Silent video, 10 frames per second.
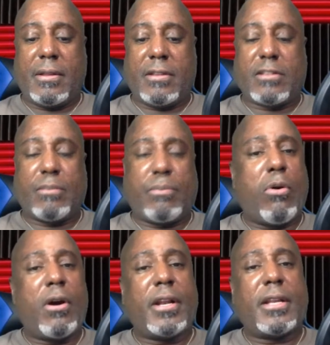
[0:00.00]

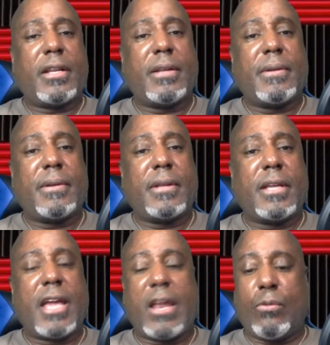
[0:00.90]
support
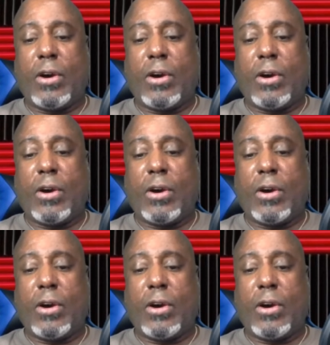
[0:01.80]
and